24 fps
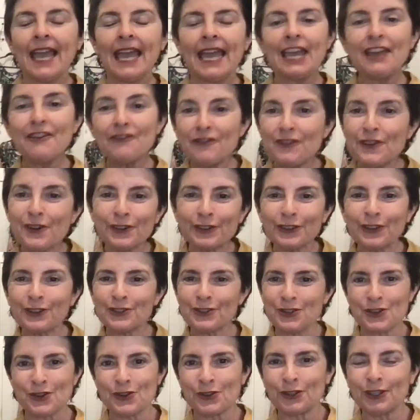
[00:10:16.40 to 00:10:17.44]
If you're not
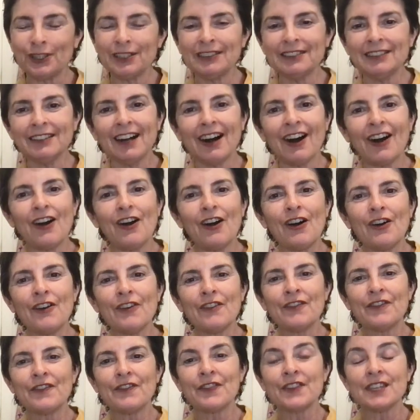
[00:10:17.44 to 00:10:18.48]
sure
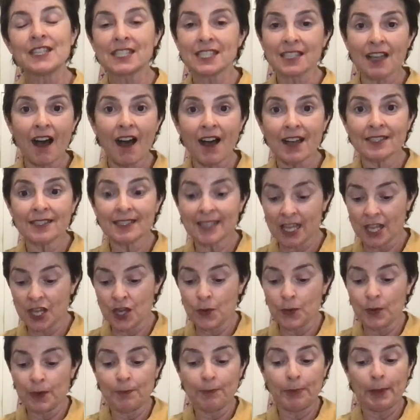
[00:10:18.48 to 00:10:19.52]
of the size that you
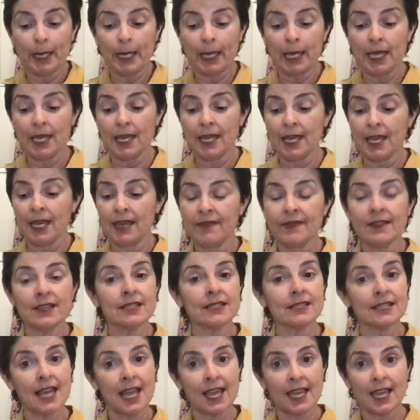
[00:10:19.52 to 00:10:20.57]
would be in
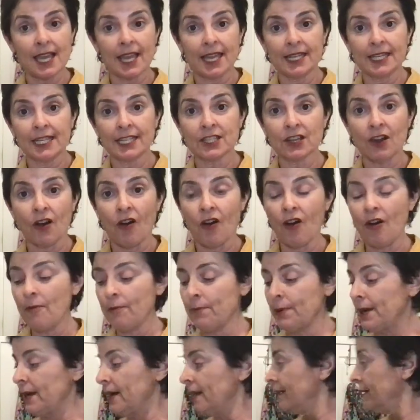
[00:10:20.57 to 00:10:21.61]
this tankini top,
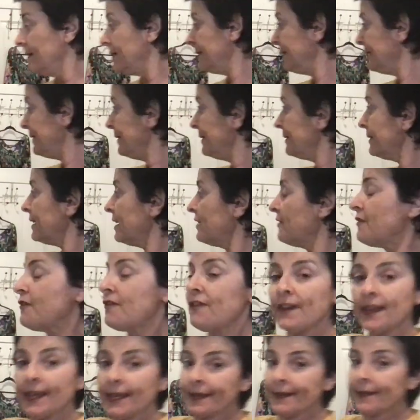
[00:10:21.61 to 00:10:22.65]
then
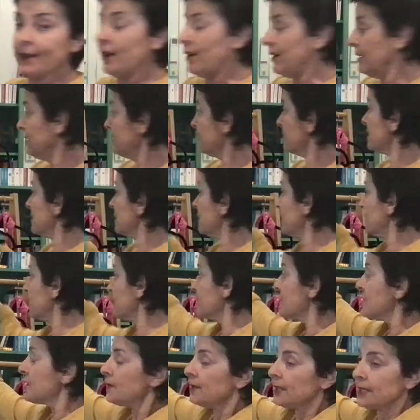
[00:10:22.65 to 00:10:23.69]
fear not. You
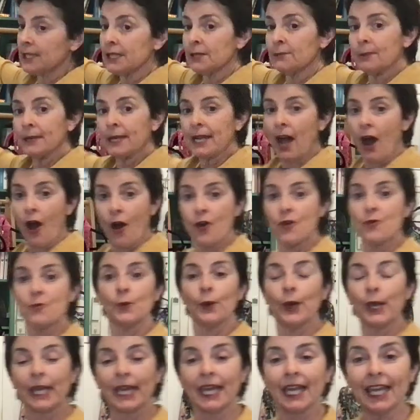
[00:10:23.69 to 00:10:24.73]
can do a little bit of
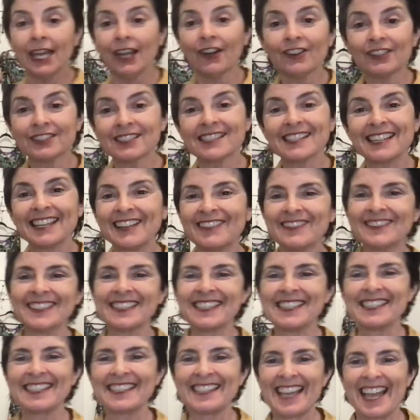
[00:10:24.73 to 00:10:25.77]
homework here on Sequins
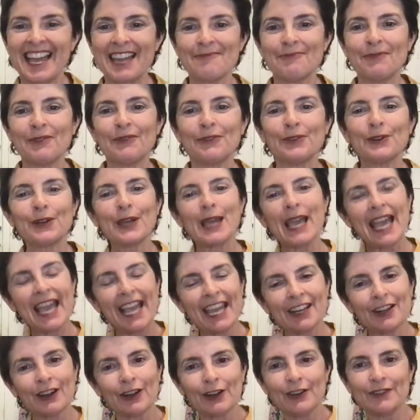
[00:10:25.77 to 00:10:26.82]
and Sand before you
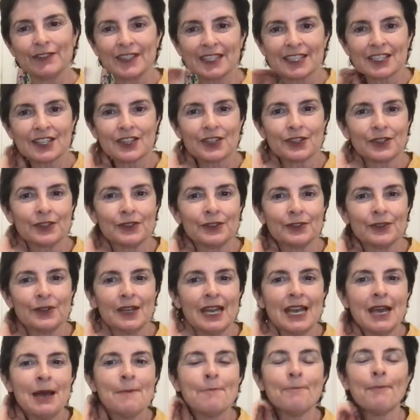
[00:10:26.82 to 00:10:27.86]
head over to
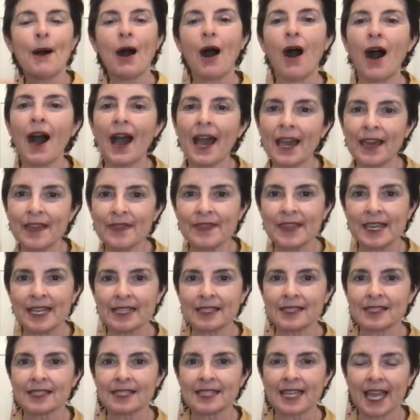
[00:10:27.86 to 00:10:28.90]
buy
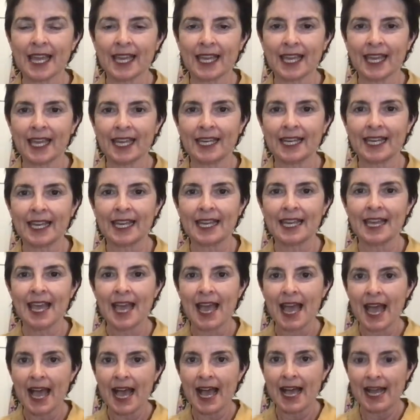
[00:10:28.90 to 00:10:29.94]
this tankini
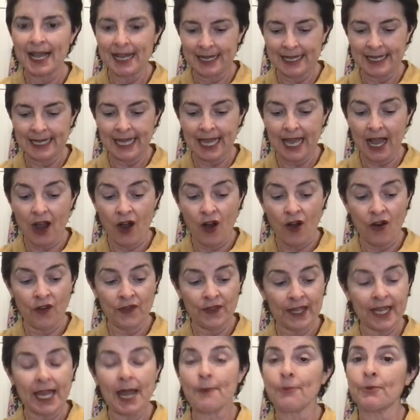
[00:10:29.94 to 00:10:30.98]
on
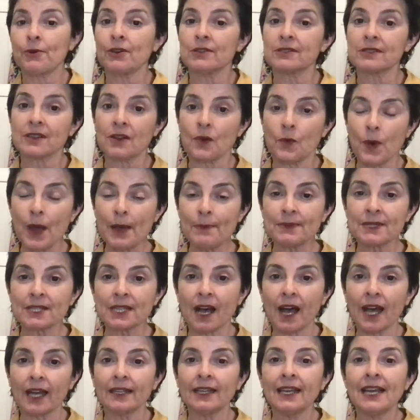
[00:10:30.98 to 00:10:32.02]
the Capriosca
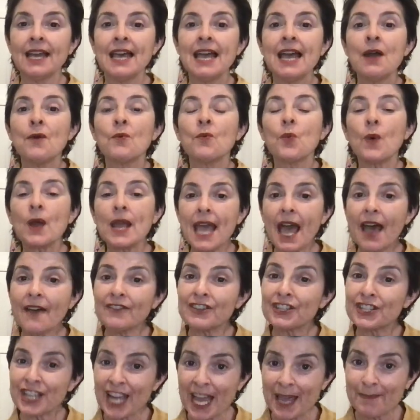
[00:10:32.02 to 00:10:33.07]
website. We have a
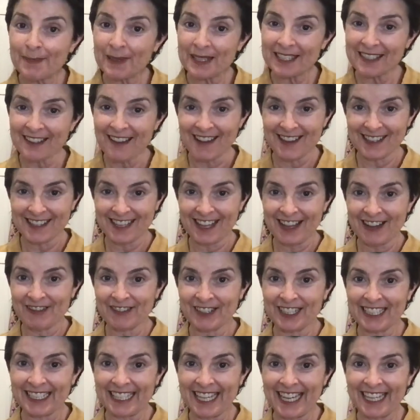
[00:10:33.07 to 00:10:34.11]
shape and size
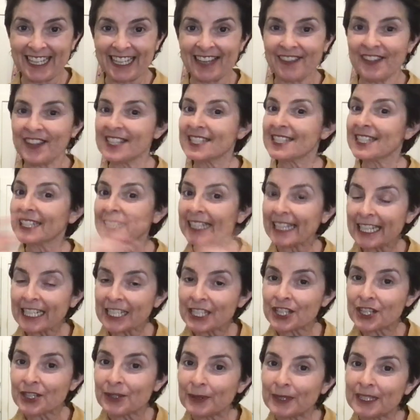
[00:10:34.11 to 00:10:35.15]
calculator. There's a link
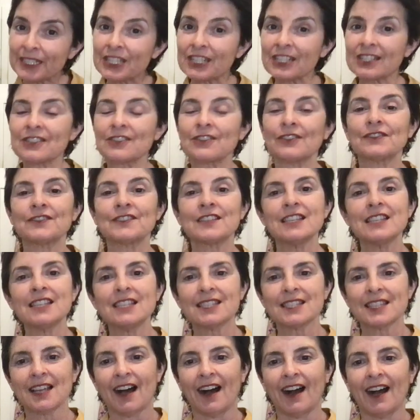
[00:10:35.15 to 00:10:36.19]
to it just off to the
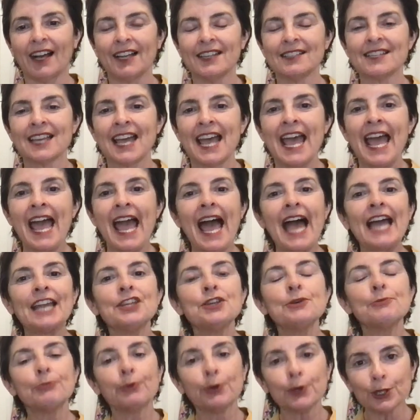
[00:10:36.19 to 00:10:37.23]
side, and
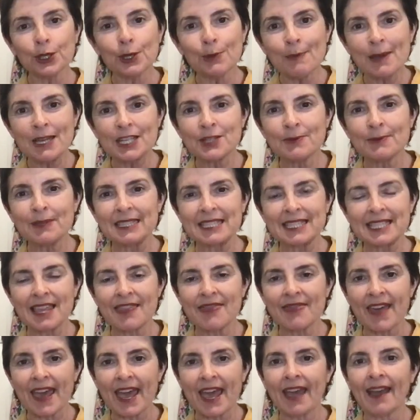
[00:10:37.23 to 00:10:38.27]
you put your measurements
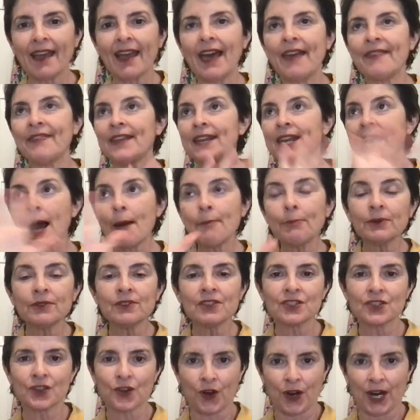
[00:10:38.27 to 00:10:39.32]
in there, and then up on
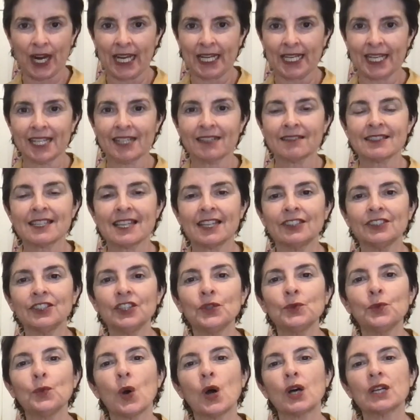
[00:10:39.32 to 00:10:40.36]
the screen, it'll tell
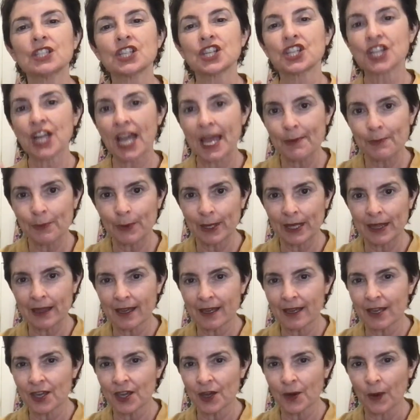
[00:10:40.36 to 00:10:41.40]
you what shape we
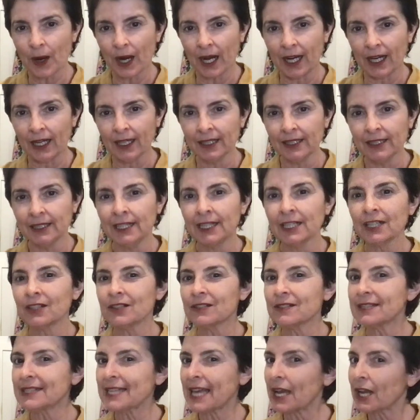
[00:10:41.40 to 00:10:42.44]
think you are,
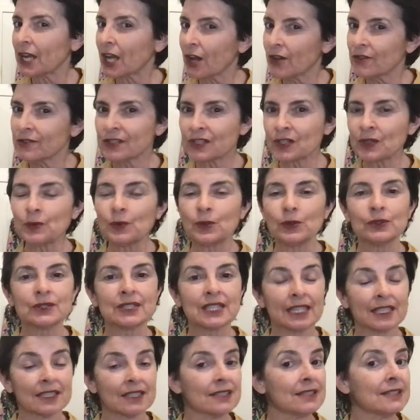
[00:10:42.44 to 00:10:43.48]
because that goes towards
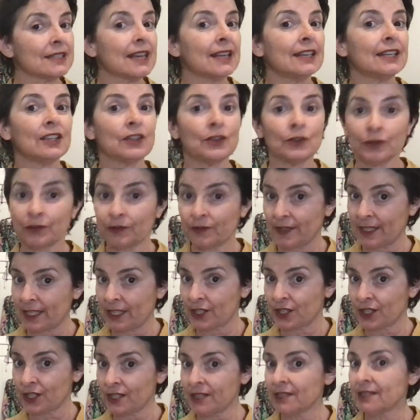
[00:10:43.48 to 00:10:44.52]
understanding your
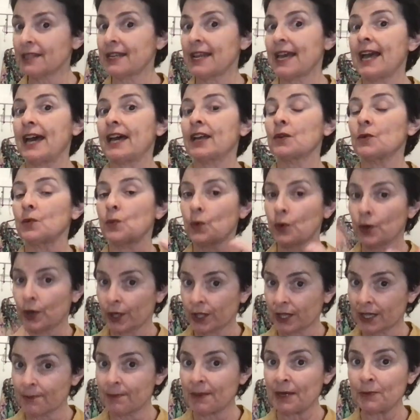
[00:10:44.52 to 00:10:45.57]
features and how to
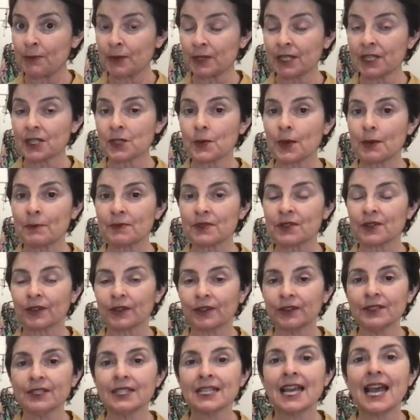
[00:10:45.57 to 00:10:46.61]
work them in with the
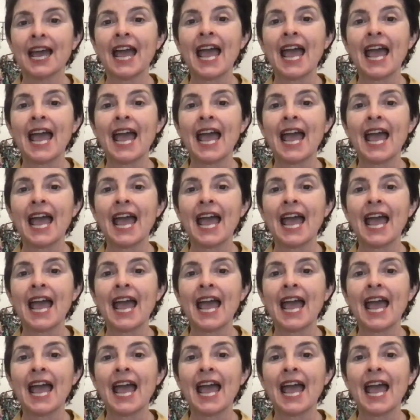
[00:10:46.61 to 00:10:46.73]
swimsuit.